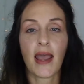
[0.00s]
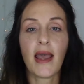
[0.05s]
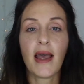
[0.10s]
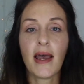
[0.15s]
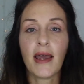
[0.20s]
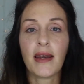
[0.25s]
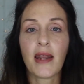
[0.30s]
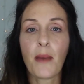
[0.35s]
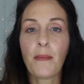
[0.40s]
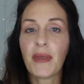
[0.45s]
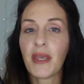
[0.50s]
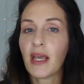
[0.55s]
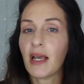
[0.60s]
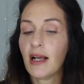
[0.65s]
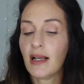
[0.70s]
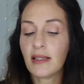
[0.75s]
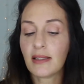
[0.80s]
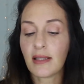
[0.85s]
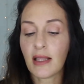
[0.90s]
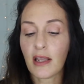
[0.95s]
And
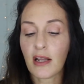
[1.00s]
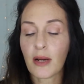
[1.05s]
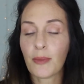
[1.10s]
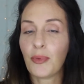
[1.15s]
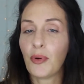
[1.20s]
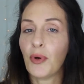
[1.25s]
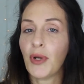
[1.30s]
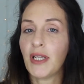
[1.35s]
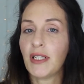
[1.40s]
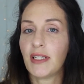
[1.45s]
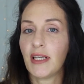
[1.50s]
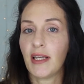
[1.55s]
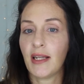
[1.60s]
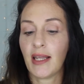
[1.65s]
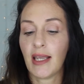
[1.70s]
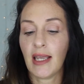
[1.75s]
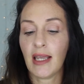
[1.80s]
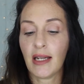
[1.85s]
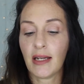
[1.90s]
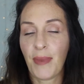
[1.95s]
because they are pointed,
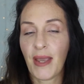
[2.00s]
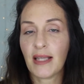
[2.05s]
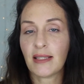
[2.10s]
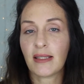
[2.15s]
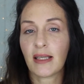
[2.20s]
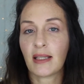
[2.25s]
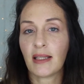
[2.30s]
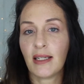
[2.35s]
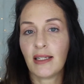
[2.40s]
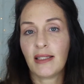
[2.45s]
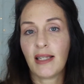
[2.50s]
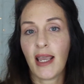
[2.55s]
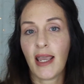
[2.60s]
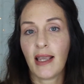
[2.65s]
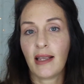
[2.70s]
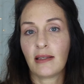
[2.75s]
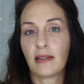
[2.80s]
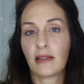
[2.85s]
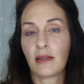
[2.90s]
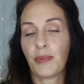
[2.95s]
it basically
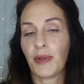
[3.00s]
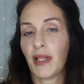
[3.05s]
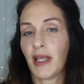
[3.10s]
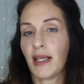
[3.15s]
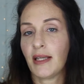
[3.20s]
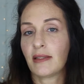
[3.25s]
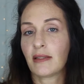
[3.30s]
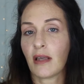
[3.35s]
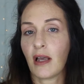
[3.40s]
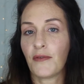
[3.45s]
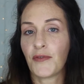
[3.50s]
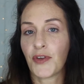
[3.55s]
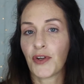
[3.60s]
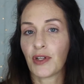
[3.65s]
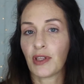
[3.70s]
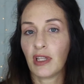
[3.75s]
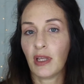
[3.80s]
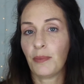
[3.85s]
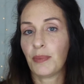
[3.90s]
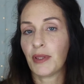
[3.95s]
takes the place of your
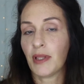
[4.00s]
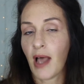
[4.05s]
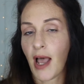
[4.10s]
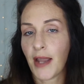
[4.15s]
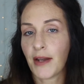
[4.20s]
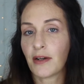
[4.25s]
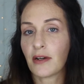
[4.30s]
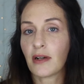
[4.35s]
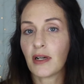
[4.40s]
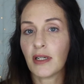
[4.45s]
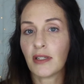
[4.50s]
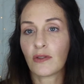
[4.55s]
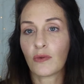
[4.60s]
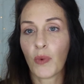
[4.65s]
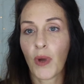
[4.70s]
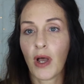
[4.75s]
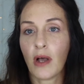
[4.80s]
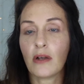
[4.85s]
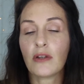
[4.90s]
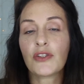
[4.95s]
lip liner as
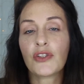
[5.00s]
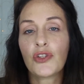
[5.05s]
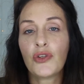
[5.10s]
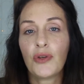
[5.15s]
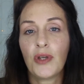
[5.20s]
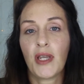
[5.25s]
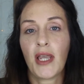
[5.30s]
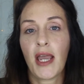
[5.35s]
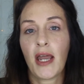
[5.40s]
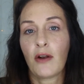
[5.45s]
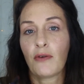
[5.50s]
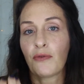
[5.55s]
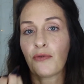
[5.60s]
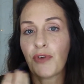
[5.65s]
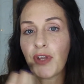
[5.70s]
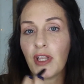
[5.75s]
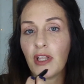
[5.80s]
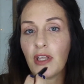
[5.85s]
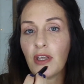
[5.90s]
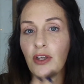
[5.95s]
well, so you could get a
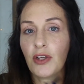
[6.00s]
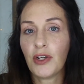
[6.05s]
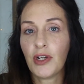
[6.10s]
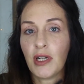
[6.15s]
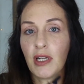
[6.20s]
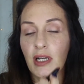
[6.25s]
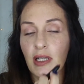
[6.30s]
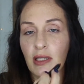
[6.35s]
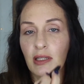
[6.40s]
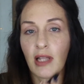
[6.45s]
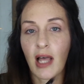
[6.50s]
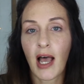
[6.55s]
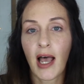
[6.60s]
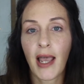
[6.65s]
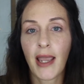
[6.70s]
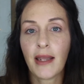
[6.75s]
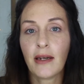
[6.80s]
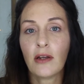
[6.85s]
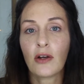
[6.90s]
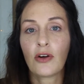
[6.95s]
really good
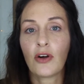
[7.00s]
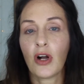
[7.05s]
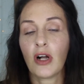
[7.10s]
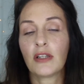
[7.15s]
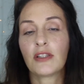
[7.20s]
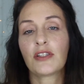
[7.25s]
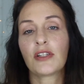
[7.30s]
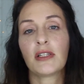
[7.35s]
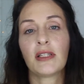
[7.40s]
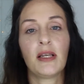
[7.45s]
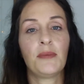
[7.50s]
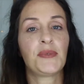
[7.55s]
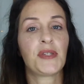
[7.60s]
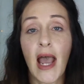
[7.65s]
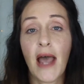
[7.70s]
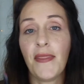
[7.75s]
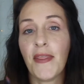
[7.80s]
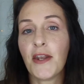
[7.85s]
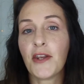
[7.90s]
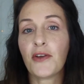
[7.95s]
line across your lips,
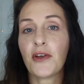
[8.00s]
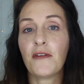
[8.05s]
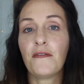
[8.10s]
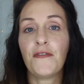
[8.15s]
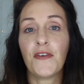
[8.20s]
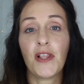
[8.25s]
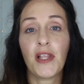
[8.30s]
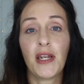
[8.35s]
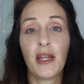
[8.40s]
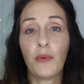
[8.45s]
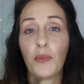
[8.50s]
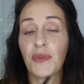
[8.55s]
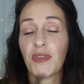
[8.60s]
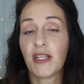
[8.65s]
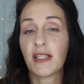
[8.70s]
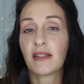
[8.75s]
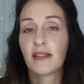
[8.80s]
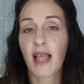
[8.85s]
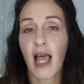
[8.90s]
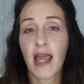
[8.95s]
and then you could fill it in with
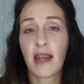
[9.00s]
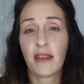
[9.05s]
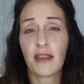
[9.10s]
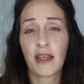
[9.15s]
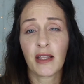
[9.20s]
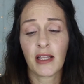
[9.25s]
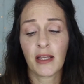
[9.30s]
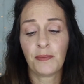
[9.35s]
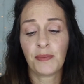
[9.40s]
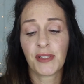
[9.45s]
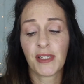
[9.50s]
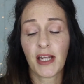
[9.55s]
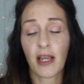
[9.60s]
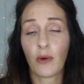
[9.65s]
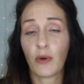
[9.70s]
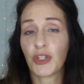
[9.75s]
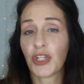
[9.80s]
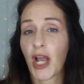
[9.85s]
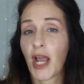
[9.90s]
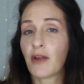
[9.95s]
the side of the
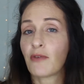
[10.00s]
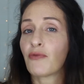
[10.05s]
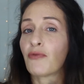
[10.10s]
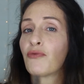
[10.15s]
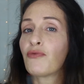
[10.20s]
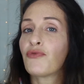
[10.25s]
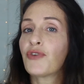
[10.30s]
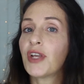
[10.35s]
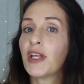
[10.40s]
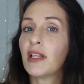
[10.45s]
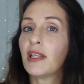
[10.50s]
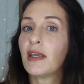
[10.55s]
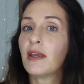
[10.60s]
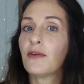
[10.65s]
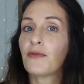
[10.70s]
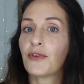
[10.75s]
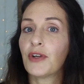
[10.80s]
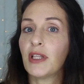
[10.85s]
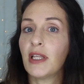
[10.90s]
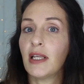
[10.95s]
lipstick, which I
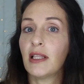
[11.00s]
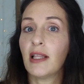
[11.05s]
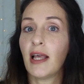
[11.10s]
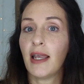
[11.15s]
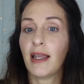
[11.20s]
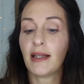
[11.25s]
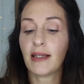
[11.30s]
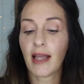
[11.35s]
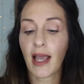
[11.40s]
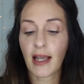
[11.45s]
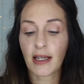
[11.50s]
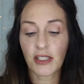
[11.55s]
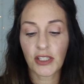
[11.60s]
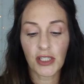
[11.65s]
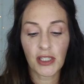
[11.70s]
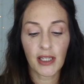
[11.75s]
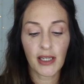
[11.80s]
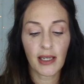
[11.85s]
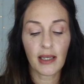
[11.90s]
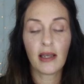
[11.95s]
really, really liked
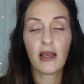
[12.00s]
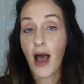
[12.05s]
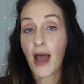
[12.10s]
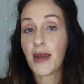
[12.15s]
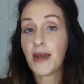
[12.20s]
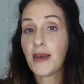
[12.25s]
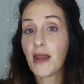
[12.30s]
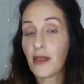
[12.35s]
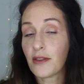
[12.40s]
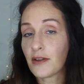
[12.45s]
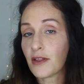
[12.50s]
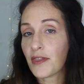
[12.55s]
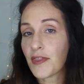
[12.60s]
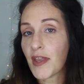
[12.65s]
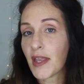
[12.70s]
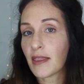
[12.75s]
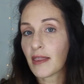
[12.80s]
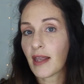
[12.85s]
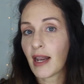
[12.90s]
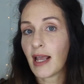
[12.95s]
actually. Another
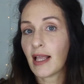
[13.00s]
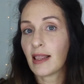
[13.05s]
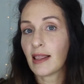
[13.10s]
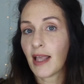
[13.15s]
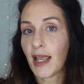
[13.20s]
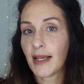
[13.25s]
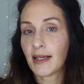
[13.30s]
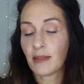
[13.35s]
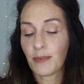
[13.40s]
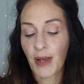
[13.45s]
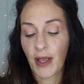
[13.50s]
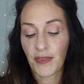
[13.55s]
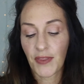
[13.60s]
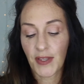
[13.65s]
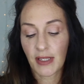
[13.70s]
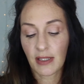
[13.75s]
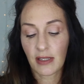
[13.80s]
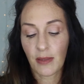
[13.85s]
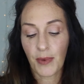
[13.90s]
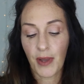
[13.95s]
thing that I liked about
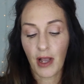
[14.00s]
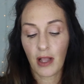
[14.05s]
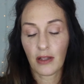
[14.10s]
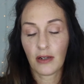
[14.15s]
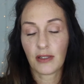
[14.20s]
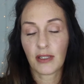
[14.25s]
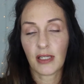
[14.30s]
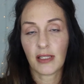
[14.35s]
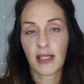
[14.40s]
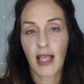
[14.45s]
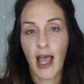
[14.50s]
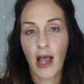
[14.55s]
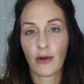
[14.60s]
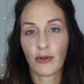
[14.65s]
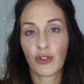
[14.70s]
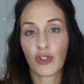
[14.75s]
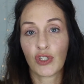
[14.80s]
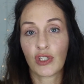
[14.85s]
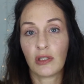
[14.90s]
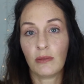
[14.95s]
these lip colors is how
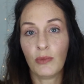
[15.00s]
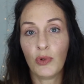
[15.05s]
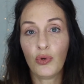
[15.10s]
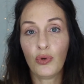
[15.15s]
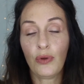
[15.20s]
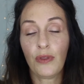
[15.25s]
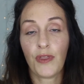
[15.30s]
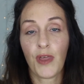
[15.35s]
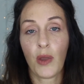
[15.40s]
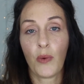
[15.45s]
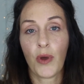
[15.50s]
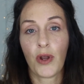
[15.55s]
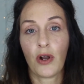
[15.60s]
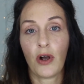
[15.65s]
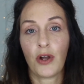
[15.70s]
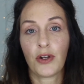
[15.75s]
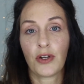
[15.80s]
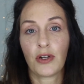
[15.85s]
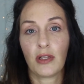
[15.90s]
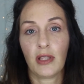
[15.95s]
smooth they went
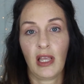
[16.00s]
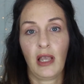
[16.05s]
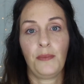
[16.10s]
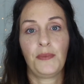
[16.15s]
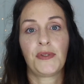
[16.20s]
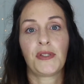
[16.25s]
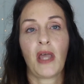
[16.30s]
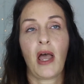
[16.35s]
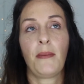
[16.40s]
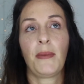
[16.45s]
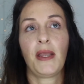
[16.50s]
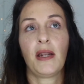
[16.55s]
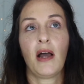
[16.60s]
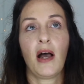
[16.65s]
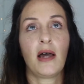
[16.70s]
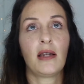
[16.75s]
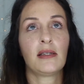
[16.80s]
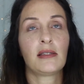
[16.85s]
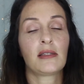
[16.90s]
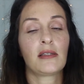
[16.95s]
on your lips. I mean,
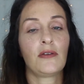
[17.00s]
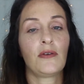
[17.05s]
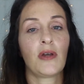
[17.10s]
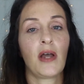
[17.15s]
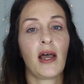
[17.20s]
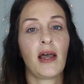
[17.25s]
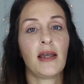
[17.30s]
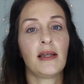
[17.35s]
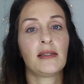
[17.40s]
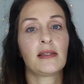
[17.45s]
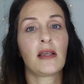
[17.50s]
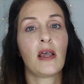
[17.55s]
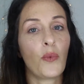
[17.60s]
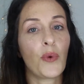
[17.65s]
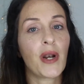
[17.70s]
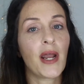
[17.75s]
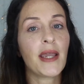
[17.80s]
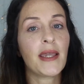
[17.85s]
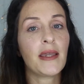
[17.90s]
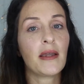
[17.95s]
honestly, you guys,
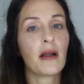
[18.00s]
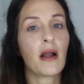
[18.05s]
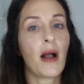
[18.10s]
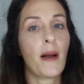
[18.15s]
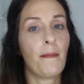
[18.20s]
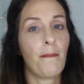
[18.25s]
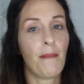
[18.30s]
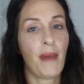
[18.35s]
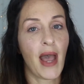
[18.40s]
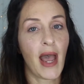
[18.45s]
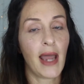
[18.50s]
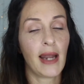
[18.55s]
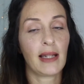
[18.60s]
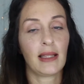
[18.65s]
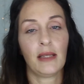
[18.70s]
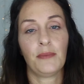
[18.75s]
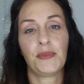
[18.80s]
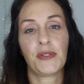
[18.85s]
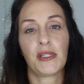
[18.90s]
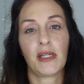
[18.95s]
when I hear a matte
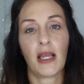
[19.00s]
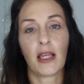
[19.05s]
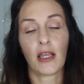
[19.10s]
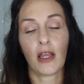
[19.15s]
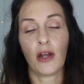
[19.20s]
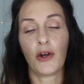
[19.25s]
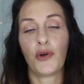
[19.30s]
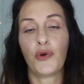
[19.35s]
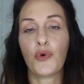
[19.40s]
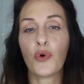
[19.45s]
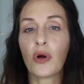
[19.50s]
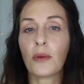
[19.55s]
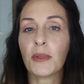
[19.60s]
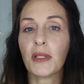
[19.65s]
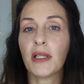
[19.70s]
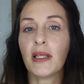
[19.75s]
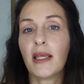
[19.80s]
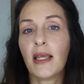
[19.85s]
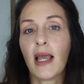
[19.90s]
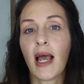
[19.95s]
lipstick,
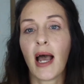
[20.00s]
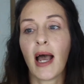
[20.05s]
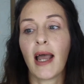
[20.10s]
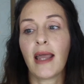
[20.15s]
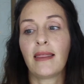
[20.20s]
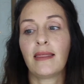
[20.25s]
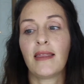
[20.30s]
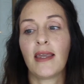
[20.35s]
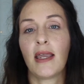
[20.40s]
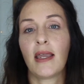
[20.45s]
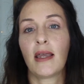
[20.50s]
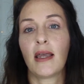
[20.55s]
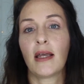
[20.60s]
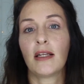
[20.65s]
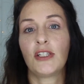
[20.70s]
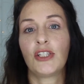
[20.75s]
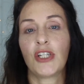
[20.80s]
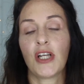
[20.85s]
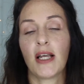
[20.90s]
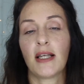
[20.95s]
normally I think
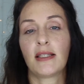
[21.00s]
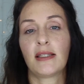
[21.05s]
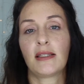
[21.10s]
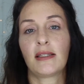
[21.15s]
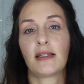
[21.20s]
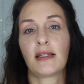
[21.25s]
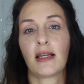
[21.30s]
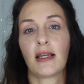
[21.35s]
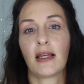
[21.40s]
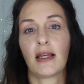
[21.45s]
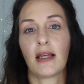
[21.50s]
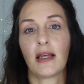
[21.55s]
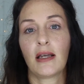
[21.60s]
just